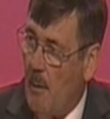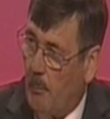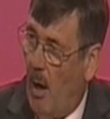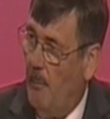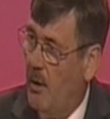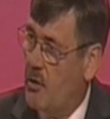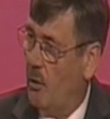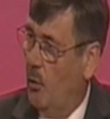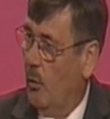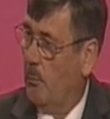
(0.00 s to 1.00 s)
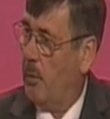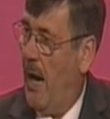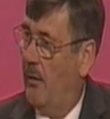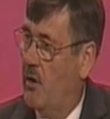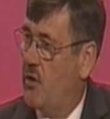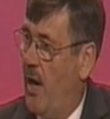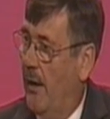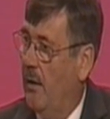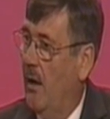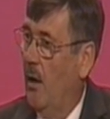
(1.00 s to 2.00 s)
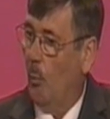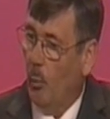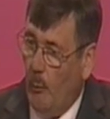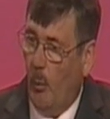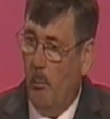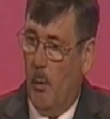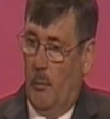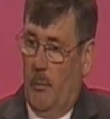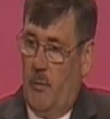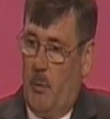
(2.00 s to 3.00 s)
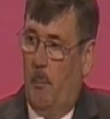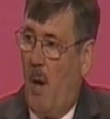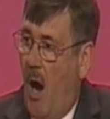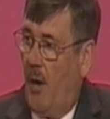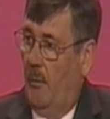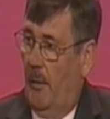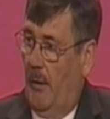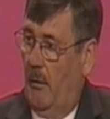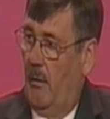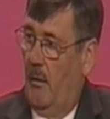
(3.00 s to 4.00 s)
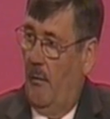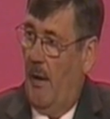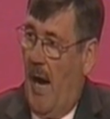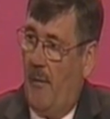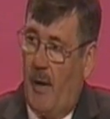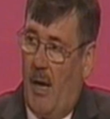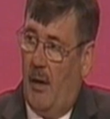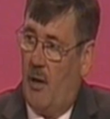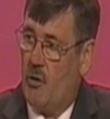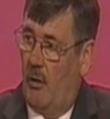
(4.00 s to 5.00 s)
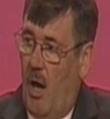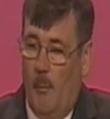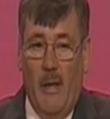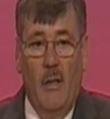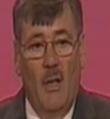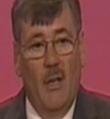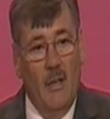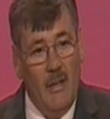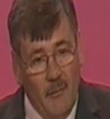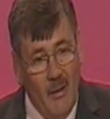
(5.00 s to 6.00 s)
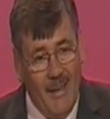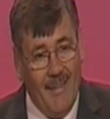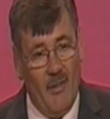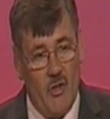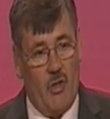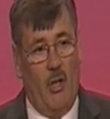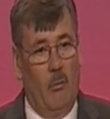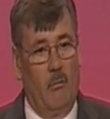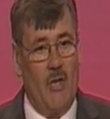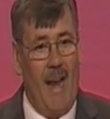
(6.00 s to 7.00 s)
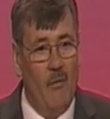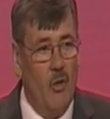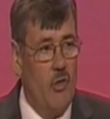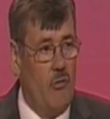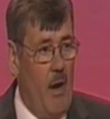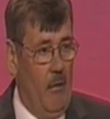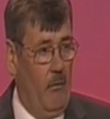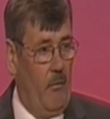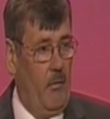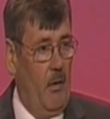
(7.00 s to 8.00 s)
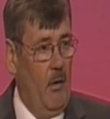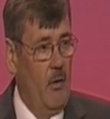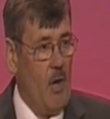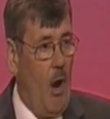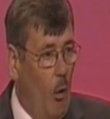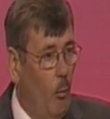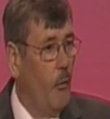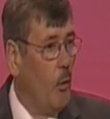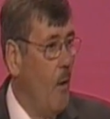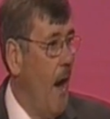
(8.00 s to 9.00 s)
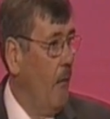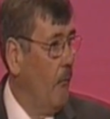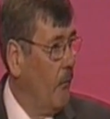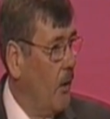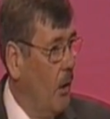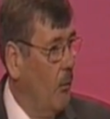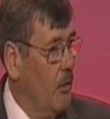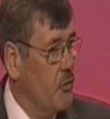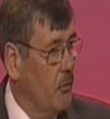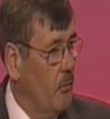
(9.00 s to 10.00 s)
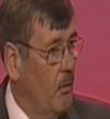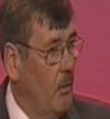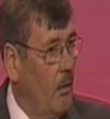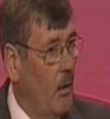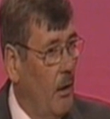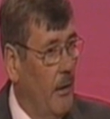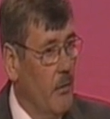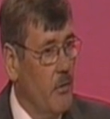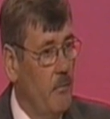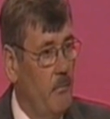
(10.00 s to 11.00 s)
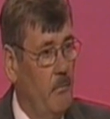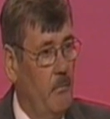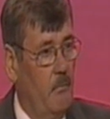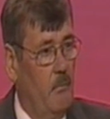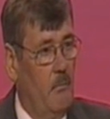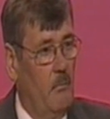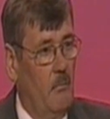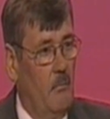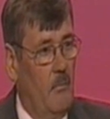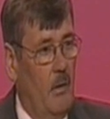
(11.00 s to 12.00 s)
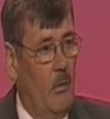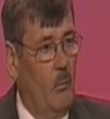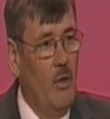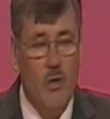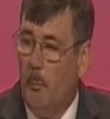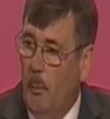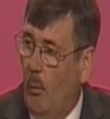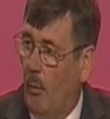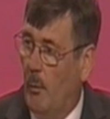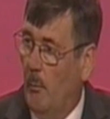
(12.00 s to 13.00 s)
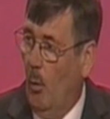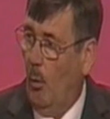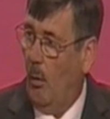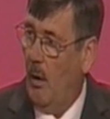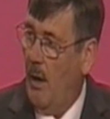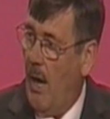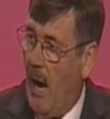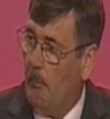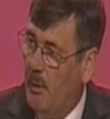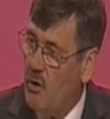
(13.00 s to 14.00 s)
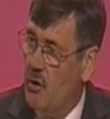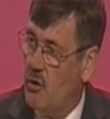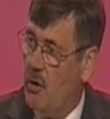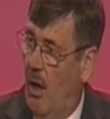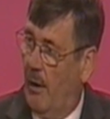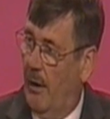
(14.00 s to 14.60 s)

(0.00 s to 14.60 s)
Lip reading: As our Prime Minister Gordon Brown has said, we will move to partnering the Afghan National Army, giving it the skills and the strength to hold the ground that the coalition clears. We support a more ambitious